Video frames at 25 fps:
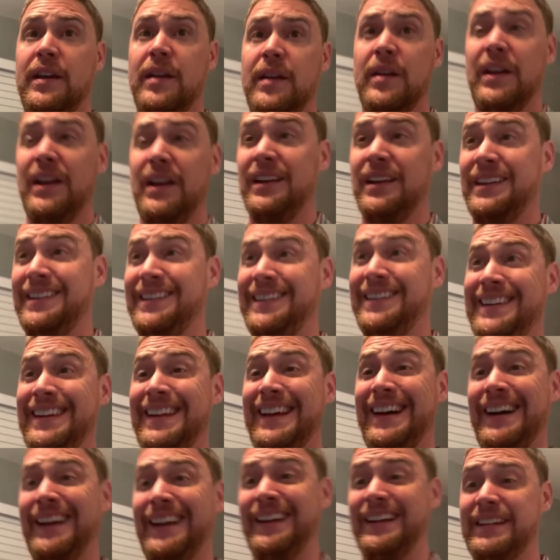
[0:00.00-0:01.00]
I did
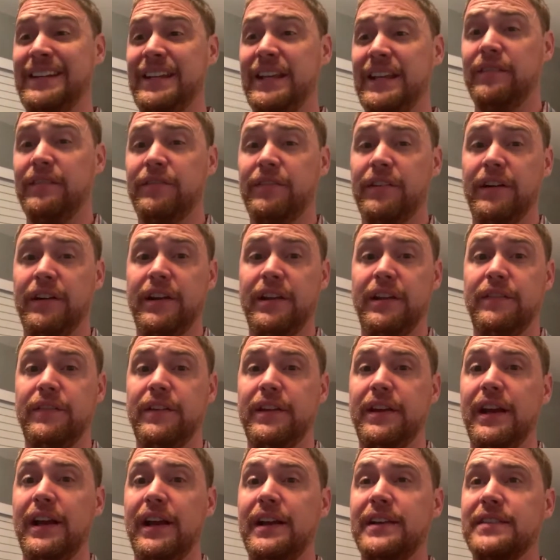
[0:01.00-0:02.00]
not intend for any of you
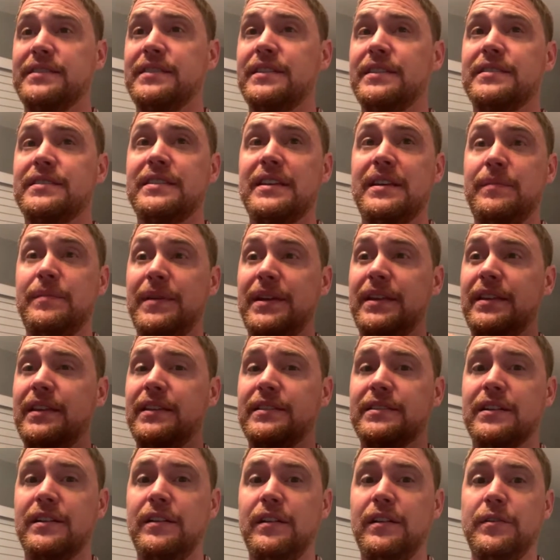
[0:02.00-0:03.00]
guys to see me
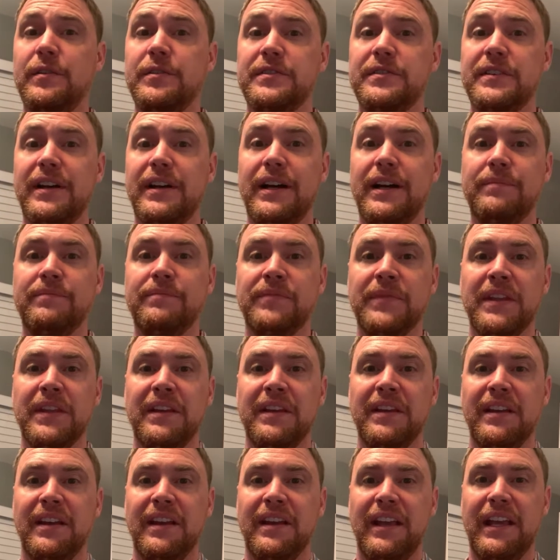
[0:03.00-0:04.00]
this close up.
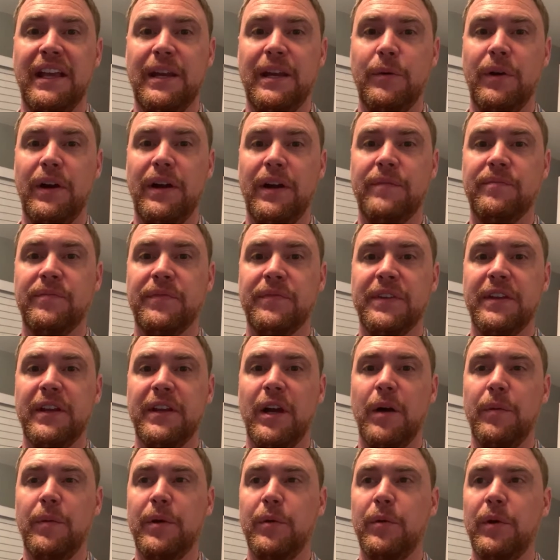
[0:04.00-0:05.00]
Anyway,
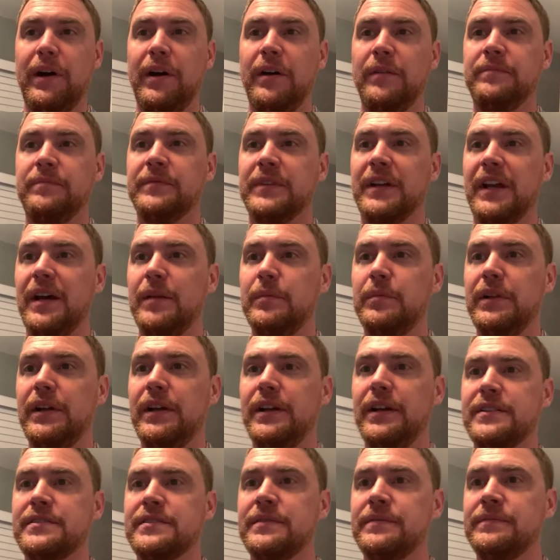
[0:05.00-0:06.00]
y'all be well. God bless.